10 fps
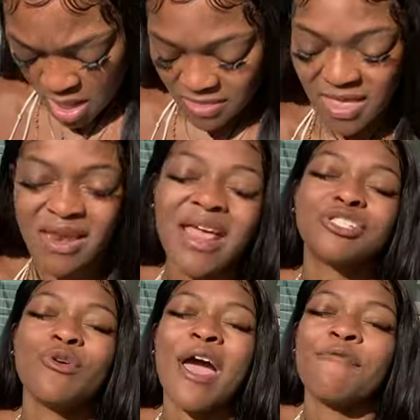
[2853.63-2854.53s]
Then
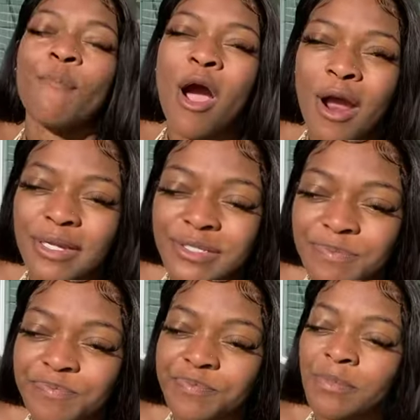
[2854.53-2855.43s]
next you have Mars.
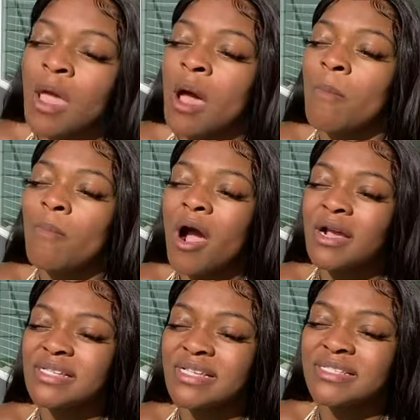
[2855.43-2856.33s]

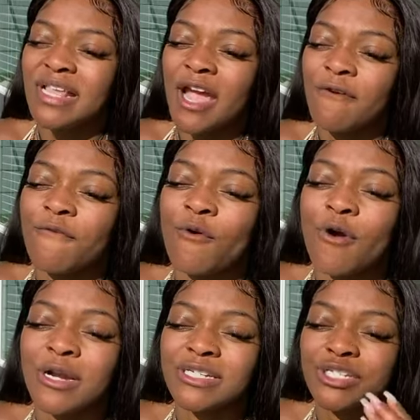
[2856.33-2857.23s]
Mars is there
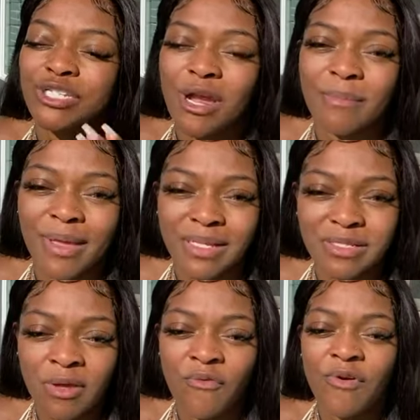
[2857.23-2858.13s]
for discernment,
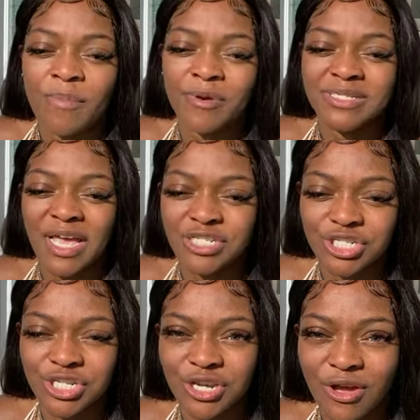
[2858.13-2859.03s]
for
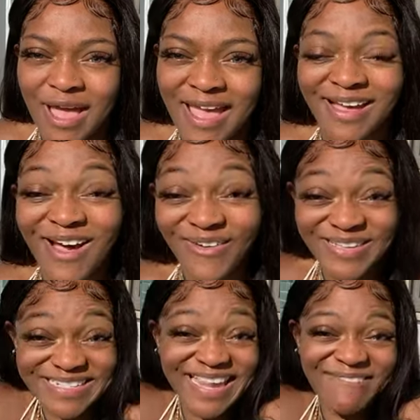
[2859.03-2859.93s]
protection, okay? Oh,
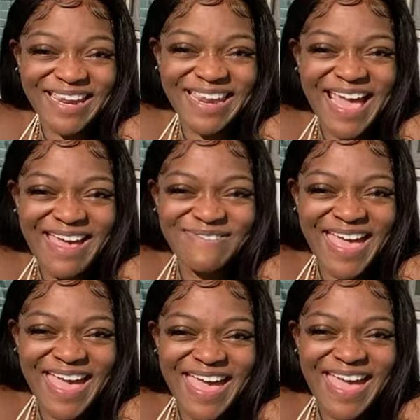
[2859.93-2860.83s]
it's
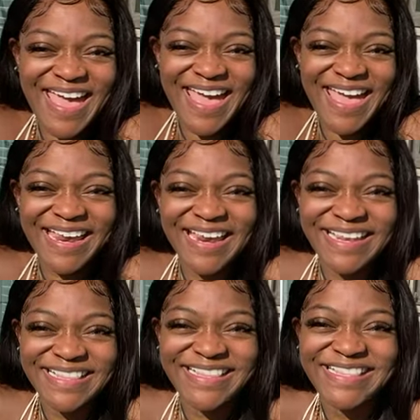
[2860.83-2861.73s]
11:11.
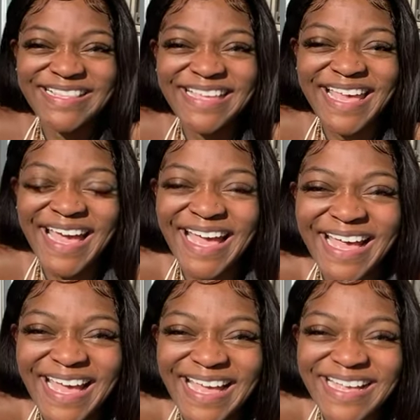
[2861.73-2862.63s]

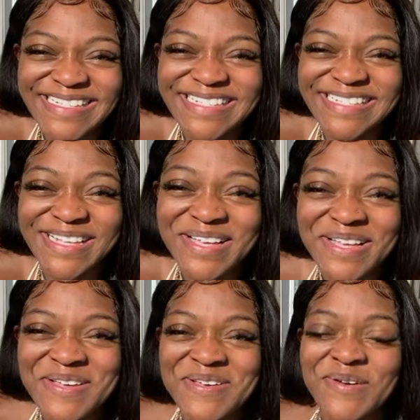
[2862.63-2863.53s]
Yes.
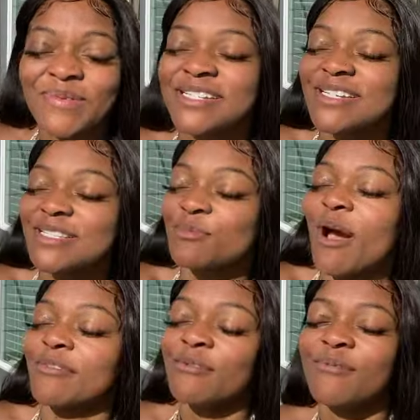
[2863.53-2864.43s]
We just
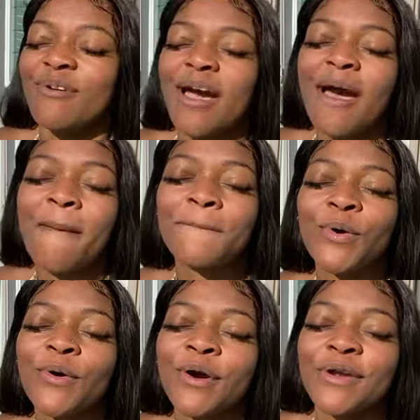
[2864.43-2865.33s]
walked through a
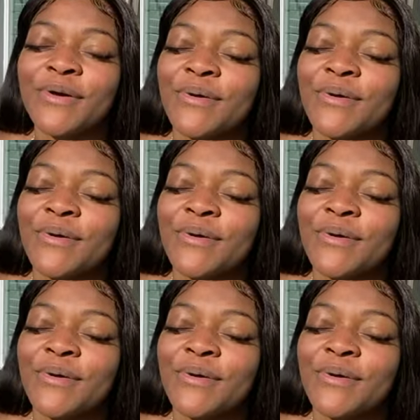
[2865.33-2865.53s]
portal.